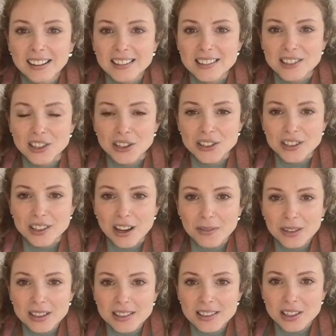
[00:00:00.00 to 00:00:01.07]
So
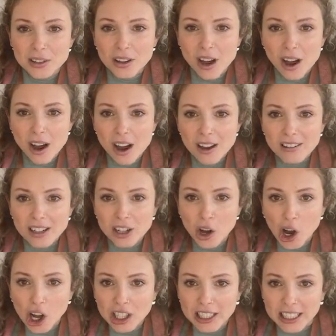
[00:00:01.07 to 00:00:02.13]
someone, Sakara
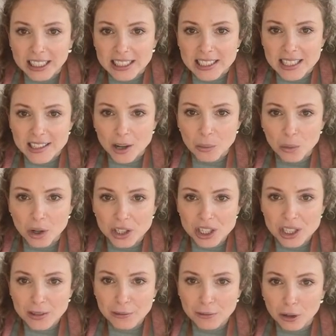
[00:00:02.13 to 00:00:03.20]
Collins, says, I'm
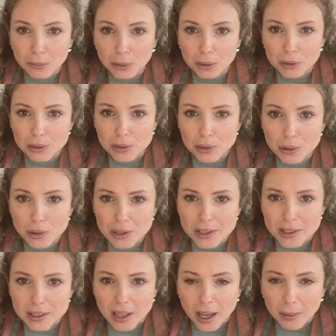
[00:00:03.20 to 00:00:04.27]
watching from your
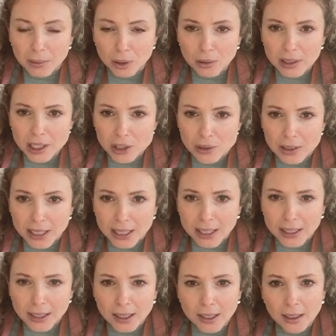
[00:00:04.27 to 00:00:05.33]
doorstep, not
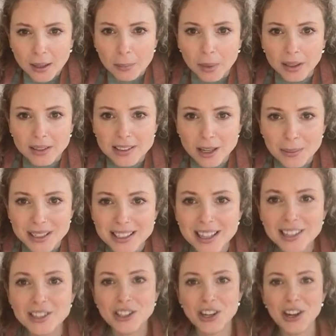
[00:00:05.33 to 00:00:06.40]
literally, but
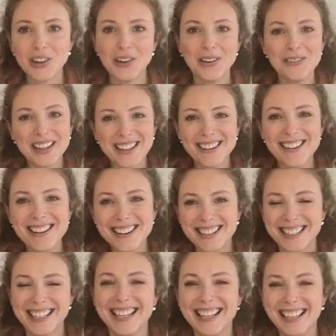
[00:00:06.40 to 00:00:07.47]
Somerset too. Oh my
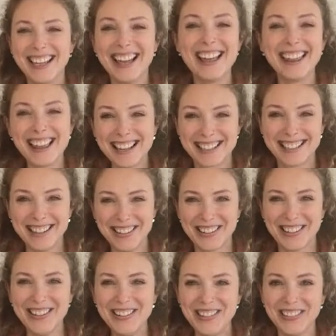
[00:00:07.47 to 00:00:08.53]
God, that's so
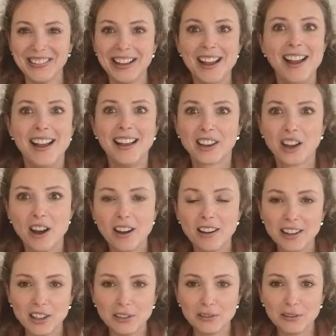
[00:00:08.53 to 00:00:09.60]
cool.
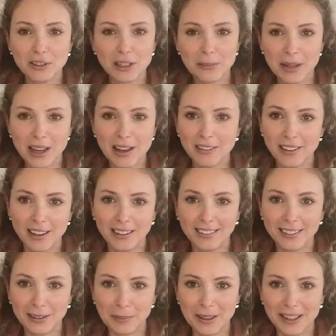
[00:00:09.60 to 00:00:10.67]
Kara, you freaked me out then a
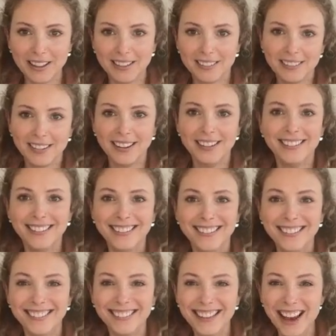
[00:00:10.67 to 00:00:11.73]
little bit.
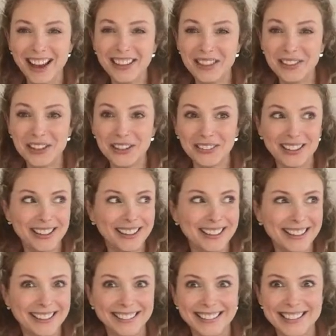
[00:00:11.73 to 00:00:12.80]
I thought you were like
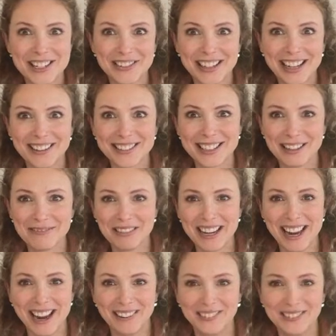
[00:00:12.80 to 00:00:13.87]
literally outside my
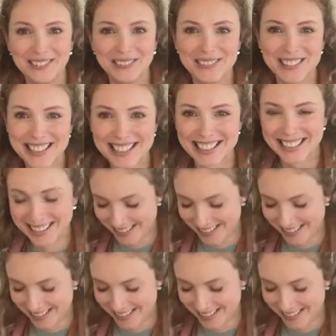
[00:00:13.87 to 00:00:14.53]
house.